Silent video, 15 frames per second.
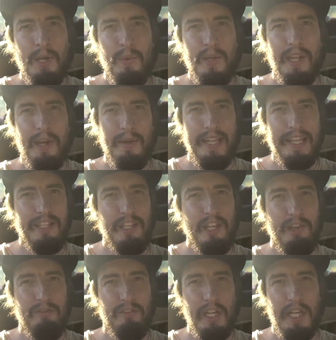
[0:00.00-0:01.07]
We don't need
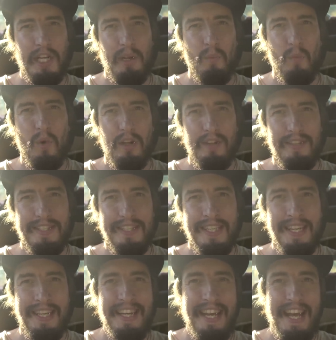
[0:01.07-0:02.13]
two running at once.
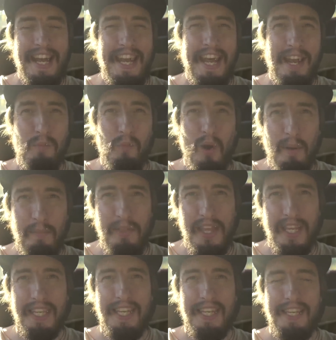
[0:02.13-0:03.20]
And then what I'm
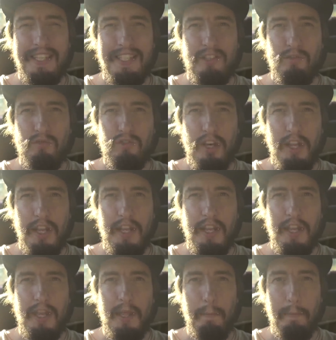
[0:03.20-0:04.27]
thinking is to
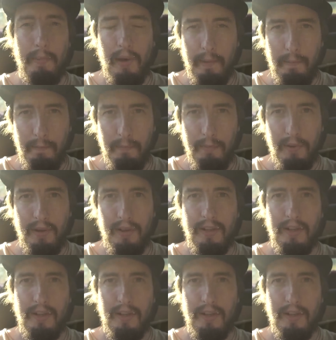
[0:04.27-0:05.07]
run the pump